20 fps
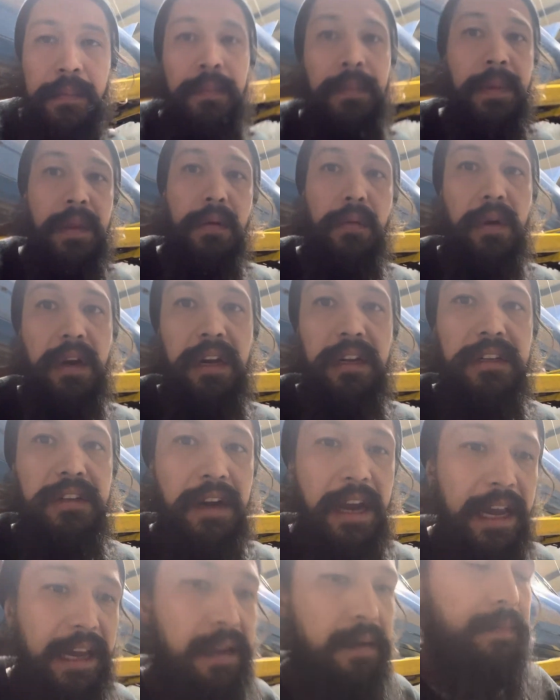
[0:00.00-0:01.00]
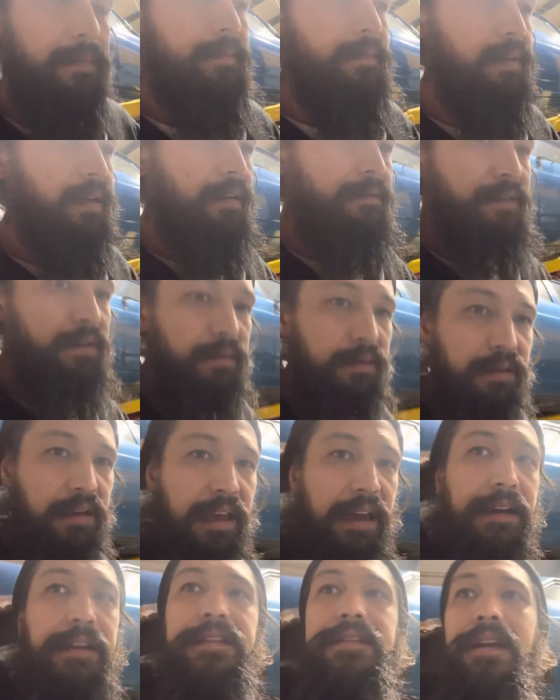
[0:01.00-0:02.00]
We're going to try it. If it
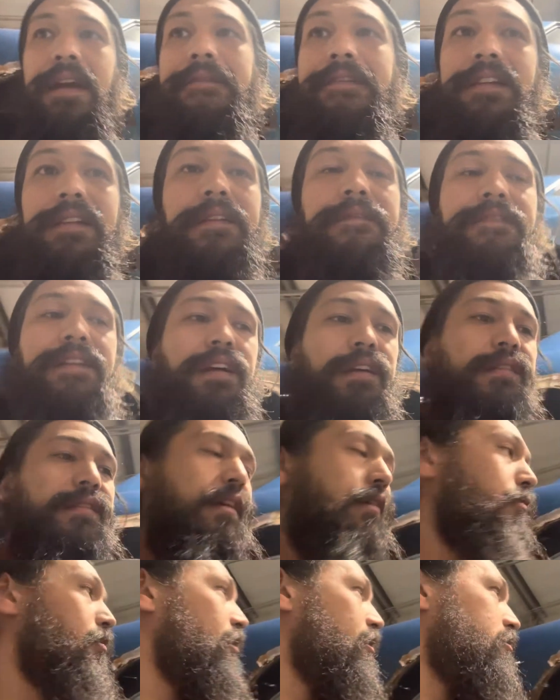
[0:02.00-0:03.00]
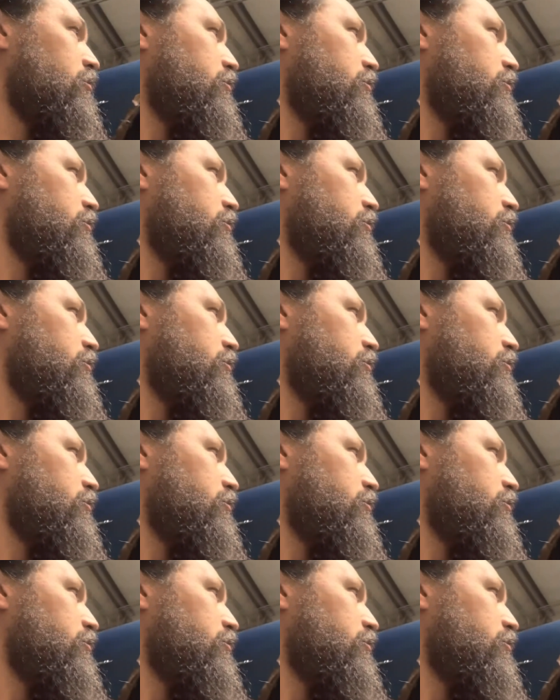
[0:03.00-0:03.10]
catastrophically fails, I will let you